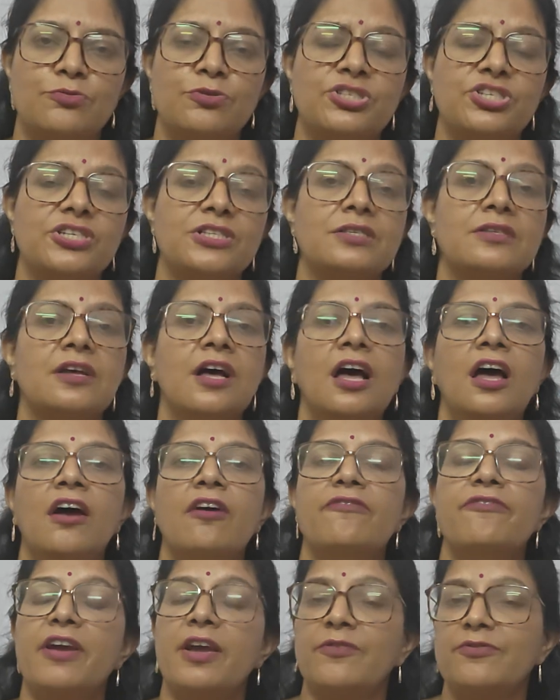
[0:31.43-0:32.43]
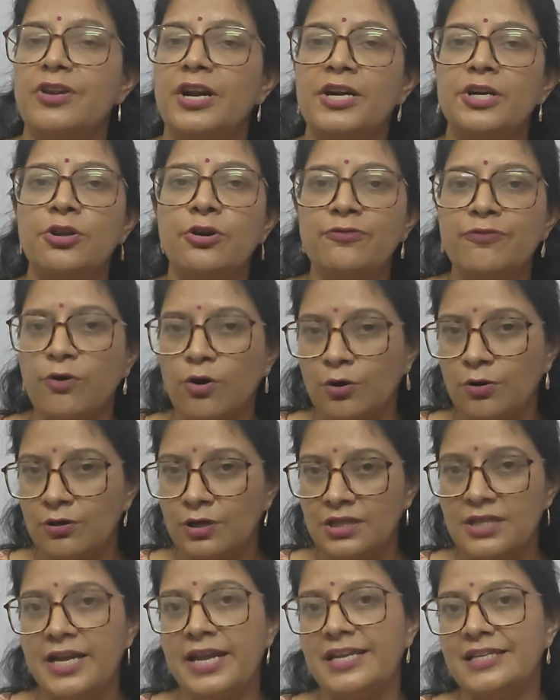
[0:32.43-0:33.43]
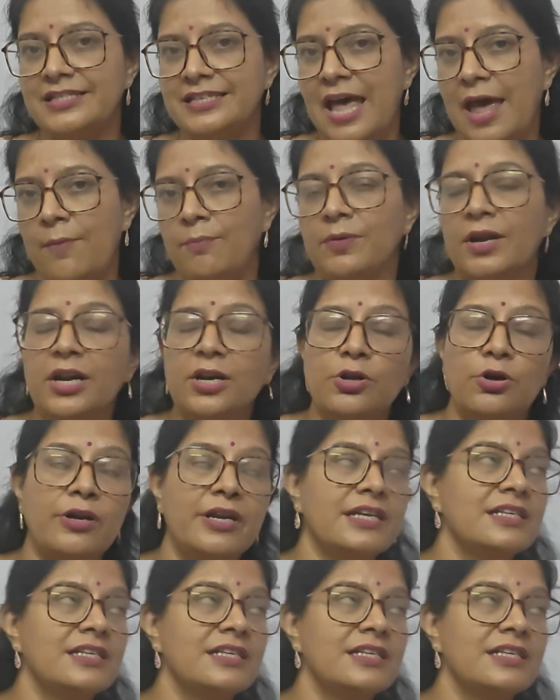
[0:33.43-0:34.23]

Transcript: which is favorite of all the examiner or